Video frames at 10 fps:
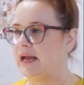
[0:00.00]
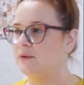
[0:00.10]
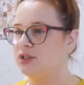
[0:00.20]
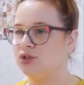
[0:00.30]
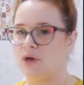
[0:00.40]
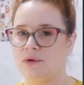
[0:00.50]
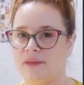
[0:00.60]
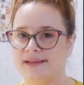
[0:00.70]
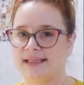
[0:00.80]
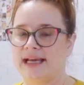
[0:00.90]
You see how it's
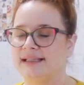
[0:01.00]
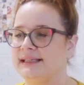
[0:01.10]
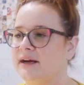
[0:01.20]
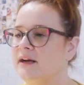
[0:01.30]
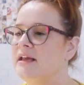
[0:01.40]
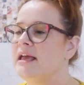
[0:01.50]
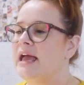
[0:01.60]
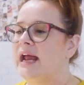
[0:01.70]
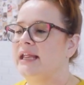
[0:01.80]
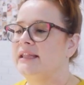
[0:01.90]
shown on the sides there?
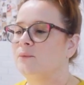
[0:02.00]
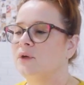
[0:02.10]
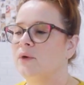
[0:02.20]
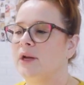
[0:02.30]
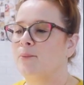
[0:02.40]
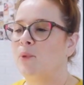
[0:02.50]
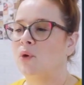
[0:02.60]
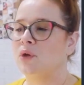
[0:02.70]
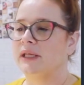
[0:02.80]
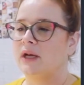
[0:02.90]
And then we're going to
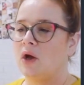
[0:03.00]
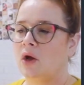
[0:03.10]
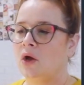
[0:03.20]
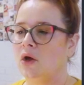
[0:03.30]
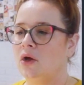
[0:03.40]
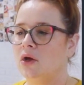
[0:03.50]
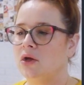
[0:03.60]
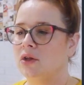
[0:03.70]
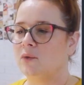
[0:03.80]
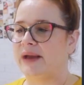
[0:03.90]
pull it
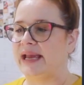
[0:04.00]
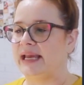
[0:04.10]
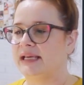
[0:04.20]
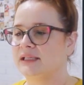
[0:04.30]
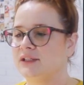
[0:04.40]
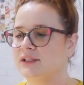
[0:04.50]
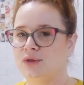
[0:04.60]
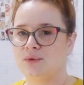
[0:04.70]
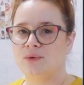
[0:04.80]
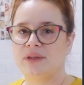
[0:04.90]
all the way
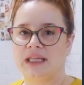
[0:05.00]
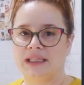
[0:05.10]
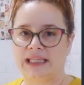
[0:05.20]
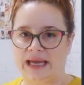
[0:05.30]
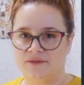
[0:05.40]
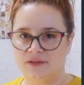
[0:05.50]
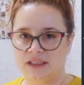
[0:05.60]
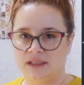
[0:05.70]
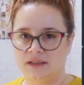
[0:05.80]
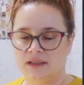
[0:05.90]
to the
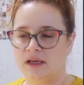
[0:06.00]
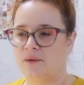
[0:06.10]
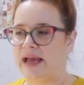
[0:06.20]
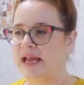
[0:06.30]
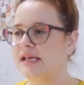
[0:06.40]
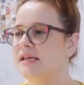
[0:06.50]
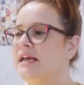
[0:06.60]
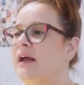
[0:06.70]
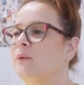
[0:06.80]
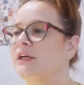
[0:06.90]
left, okay?
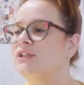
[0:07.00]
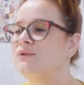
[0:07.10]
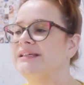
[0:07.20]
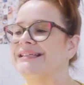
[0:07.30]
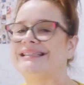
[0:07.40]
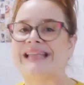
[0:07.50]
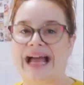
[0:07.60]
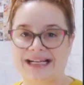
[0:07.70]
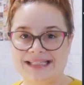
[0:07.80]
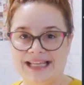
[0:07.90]
And we're gonna do the
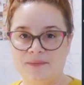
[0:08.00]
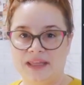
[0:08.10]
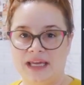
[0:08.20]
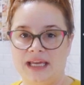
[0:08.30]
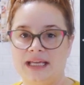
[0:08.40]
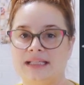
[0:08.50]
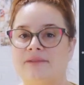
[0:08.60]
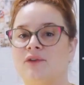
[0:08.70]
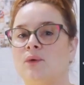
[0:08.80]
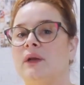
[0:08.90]
exact same thing,
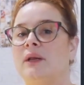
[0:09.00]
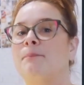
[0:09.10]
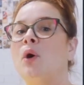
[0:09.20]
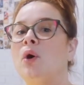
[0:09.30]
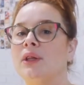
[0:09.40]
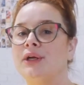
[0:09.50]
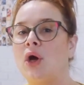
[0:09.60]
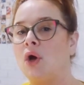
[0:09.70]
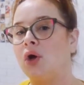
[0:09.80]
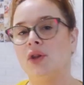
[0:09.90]
except for we're gonna pull
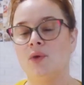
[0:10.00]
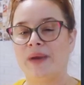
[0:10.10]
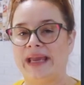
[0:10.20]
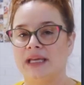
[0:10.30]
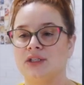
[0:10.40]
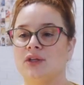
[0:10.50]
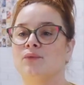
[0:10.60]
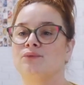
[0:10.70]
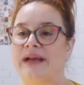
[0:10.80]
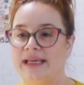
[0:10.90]
it all the way
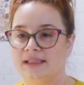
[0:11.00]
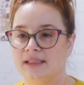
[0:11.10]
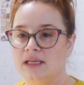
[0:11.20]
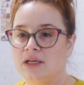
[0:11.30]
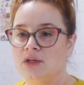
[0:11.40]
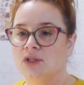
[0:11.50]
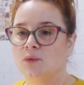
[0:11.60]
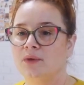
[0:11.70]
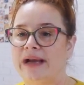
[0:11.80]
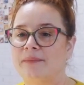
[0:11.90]
to the right.
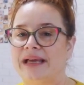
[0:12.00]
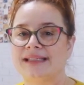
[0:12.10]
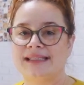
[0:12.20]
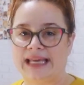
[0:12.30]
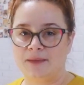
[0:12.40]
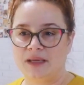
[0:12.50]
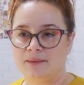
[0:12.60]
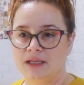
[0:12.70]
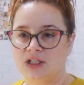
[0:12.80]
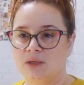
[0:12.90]
So we'll grab that
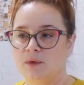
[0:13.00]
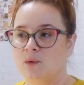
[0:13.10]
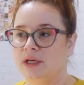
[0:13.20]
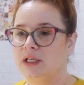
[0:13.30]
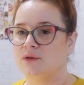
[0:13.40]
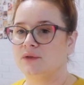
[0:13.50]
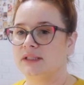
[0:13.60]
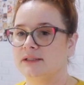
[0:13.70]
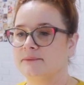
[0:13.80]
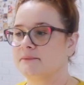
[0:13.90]
same image that we wanna
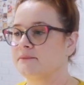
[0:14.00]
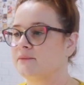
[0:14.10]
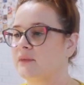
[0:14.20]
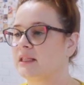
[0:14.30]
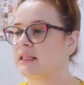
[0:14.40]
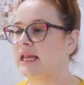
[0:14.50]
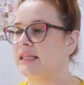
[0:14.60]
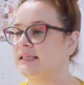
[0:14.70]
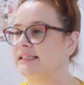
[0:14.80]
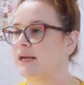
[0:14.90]
use,
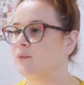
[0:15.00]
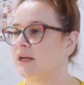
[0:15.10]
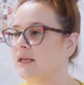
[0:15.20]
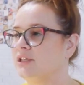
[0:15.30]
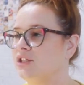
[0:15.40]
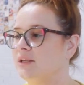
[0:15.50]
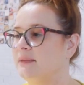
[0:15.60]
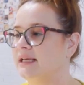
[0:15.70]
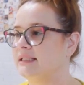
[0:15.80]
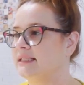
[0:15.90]
and this time we're gonna
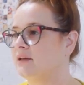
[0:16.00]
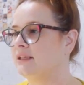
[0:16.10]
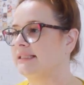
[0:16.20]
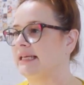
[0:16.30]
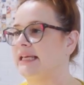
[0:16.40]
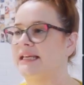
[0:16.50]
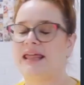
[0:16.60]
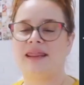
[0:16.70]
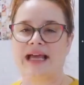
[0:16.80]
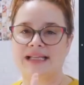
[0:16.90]
shimmy it until it's
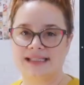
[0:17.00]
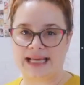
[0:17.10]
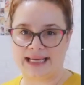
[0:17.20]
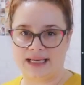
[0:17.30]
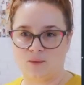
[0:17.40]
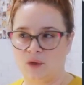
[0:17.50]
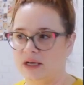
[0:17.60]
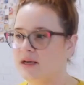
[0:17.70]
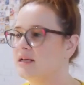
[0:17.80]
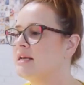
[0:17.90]
in that second
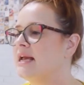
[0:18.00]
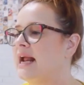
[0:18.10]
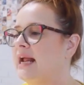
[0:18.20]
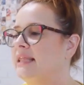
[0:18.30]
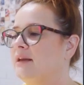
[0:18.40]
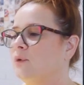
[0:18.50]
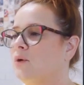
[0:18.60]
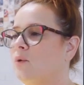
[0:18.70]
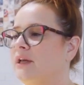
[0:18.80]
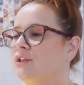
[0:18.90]
one, and
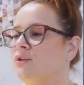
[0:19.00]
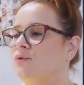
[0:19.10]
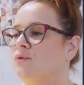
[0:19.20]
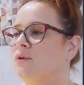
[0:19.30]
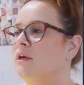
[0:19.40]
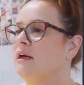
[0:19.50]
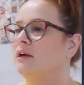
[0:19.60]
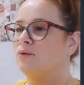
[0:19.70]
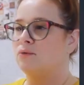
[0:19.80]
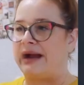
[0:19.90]
then we're going to
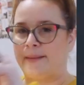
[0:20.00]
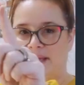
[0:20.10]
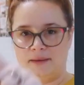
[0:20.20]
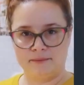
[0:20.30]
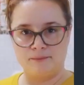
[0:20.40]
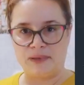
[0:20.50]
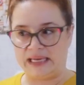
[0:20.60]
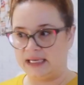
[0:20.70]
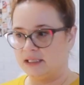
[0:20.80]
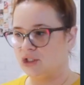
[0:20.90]
grab it
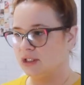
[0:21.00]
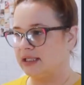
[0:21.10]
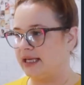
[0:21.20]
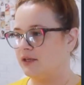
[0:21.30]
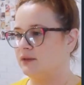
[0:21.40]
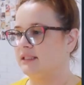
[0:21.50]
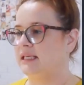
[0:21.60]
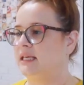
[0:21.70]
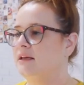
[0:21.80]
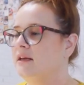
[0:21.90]
big, just like you
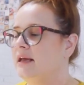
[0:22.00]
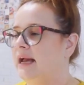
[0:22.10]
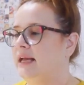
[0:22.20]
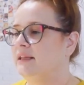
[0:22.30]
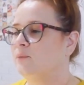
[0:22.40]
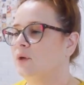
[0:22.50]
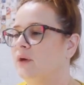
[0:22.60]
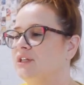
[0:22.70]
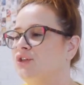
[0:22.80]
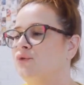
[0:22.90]
see, and then
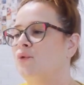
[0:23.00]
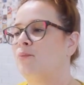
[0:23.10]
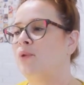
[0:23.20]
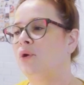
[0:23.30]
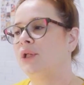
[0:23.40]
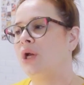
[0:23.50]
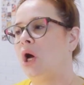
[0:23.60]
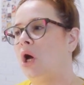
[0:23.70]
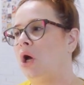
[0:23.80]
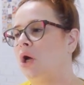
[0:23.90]
we're going to pull
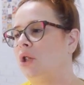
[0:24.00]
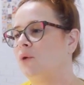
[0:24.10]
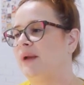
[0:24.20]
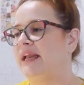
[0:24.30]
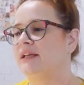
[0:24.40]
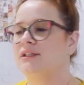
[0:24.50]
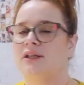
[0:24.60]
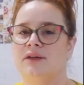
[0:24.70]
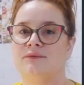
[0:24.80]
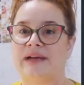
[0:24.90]
it all the
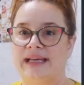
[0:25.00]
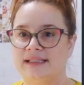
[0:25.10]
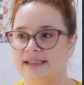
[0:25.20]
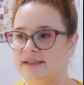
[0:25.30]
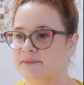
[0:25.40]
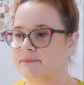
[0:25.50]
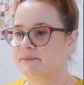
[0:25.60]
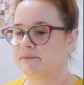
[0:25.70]
way to the right.